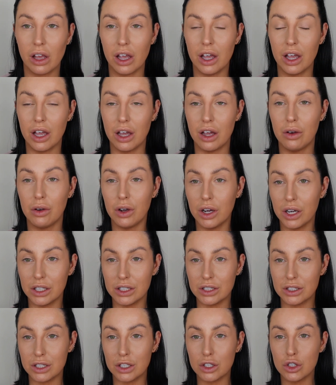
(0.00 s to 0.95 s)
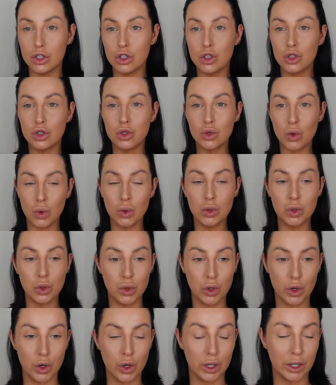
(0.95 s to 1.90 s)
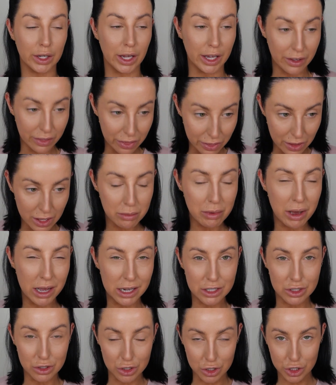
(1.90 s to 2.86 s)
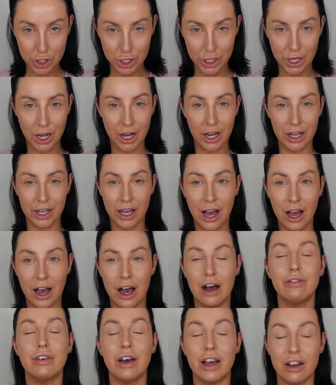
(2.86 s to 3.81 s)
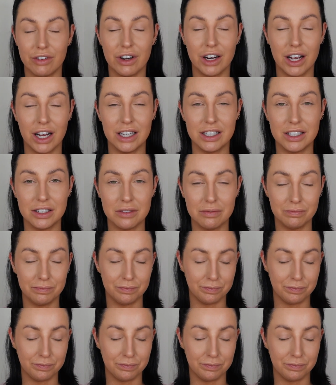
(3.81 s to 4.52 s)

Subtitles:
It was so, so good, like the best sushi I have ever had.